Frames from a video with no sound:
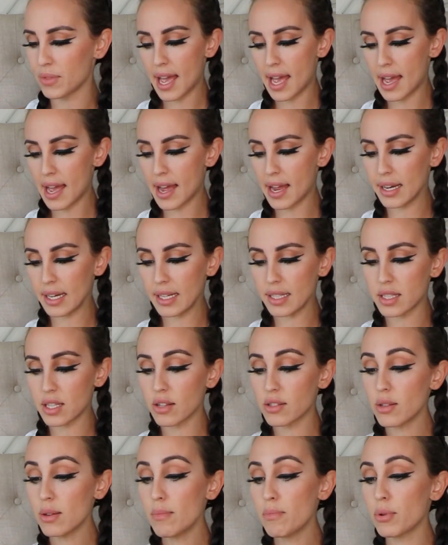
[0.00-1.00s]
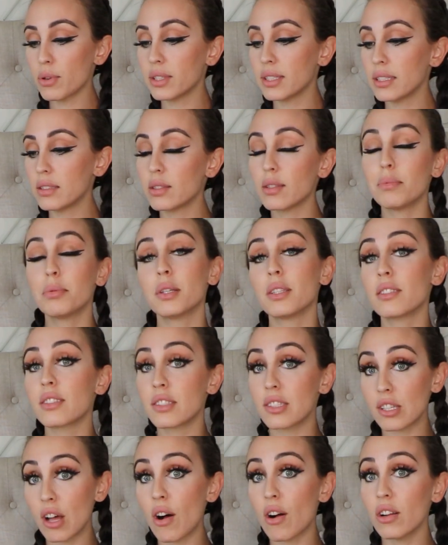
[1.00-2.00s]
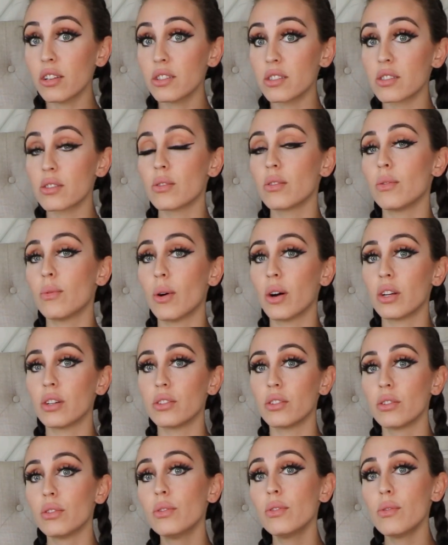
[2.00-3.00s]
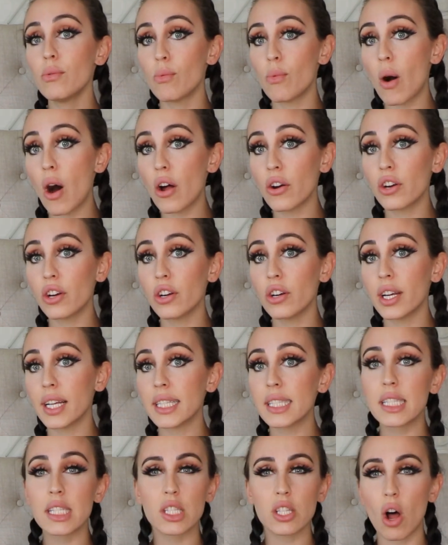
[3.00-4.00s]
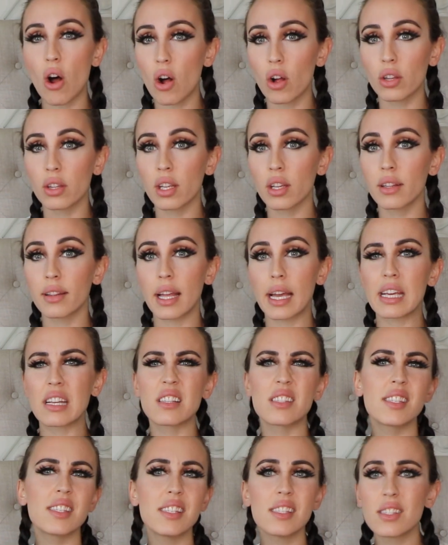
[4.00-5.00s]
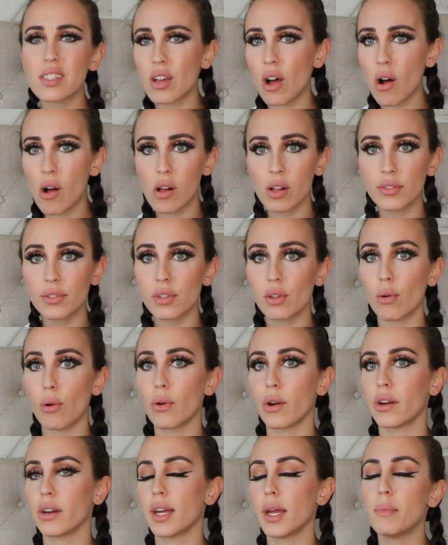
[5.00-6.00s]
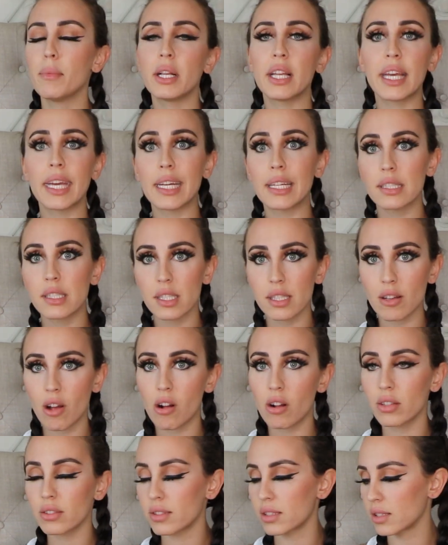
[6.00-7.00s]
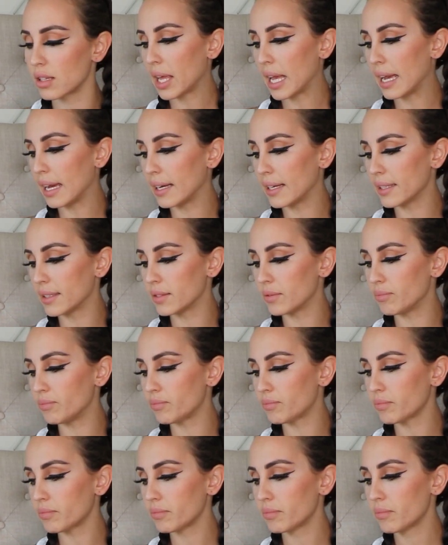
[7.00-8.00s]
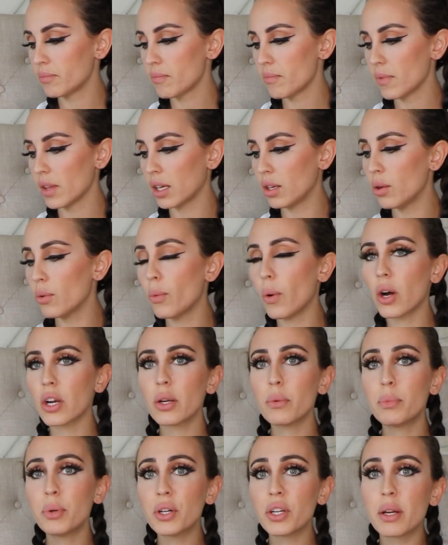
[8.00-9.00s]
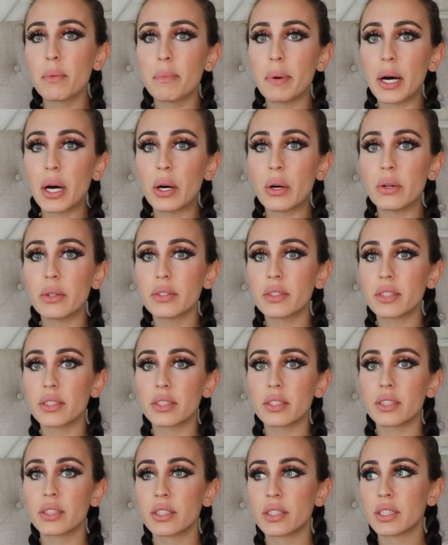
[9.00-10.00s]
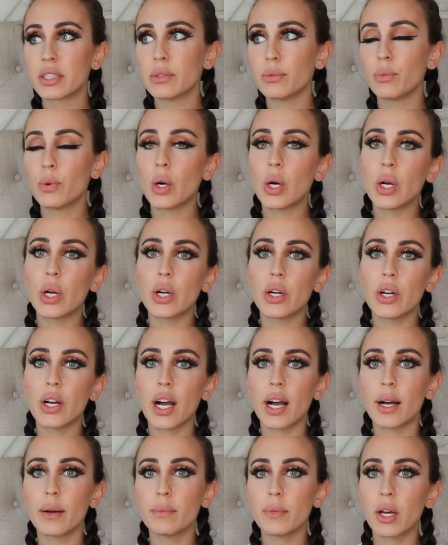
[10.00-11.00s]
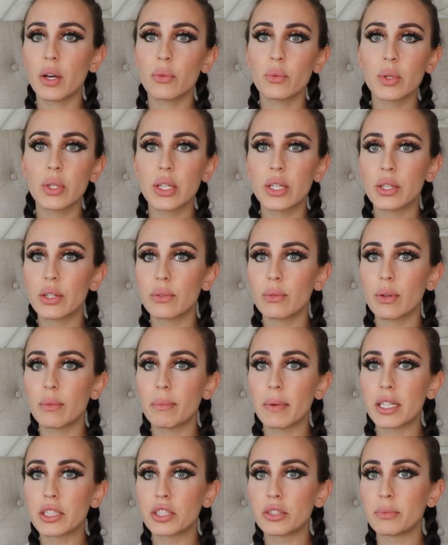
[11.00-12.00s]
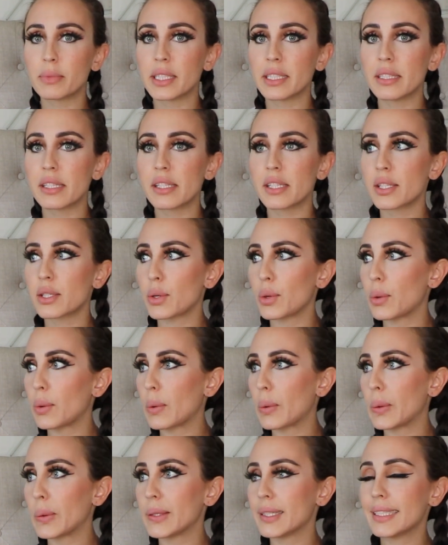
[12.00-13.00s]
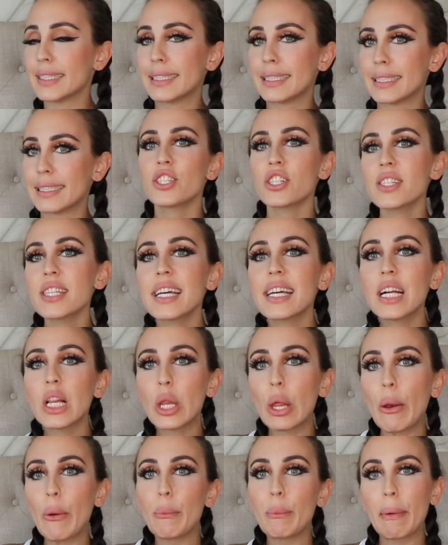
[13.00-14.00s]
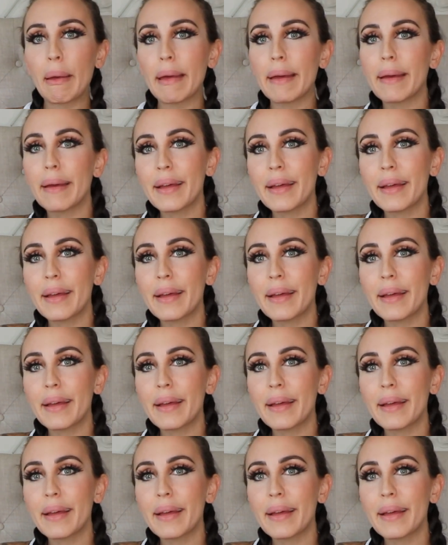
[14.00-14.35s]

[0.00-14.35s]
And it's also important to put salt. So you want luke water and salt, like sea salt or Himalayan salt. And you want to put about, well, I'm not really good with measurements, so just like a little bit.